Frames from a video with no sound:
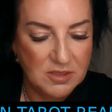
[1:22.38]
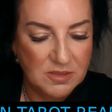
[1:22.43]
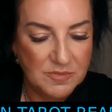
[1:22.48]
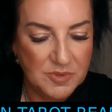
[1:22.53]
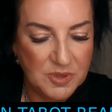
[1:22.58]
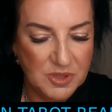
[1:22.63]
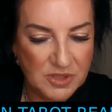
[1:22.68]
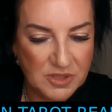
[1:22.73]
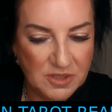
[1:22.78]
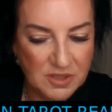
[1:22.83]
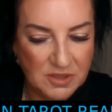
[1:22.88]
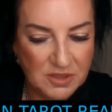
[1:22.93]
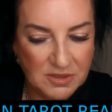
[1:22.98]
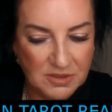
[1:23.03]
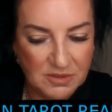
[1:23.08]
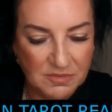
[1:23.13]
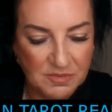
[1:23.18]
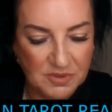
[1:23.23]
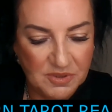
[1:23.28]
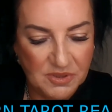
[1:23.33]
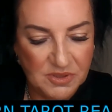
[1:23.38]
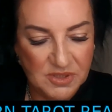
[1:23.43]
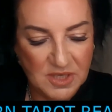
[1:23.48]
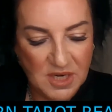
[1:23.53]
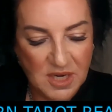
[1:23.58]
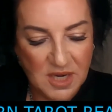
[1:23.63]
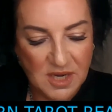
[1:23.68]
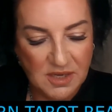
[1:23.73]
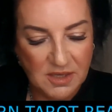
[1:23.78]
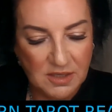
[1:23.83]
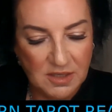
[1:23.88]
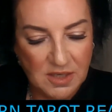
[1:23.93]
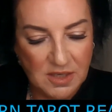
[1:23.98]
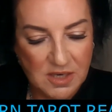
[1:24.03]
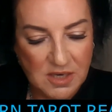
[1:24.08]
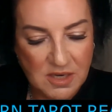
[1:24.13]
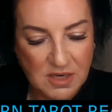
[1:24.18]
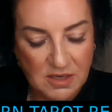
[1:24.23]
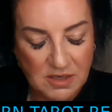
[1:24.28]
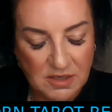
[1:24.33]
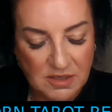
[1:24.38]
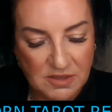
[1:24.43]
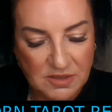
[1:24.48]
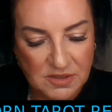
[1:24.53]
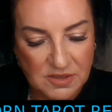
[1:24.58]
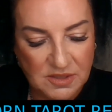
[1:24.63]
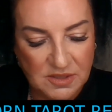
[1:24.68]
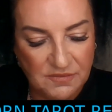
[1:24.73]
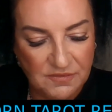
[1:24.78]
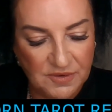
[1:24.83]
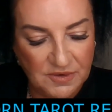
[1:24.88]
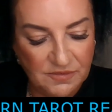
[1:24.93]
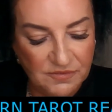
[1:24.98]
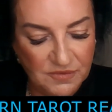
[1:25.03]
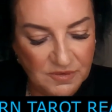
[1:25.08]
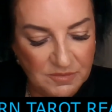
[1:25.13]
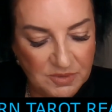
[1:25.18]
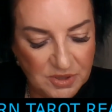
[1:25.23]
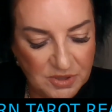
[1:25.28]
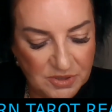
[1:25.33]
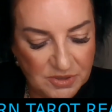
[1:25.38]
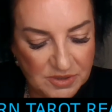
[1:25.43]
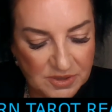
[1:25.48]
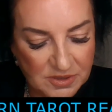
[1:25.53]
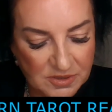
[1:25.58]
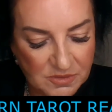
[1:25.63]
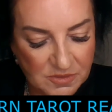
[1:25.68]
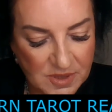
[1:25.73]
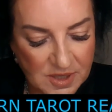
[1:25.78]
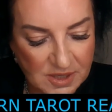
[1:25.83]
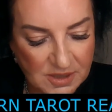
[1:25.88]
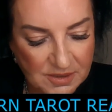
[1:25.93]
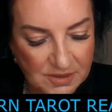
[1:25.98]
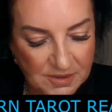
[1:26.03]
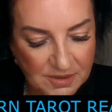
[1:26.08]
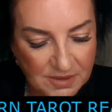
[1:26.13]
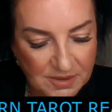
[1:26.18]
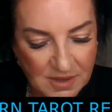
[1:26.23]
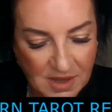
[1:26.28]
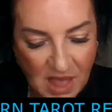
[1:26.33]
This person, their personality is different from yours as well.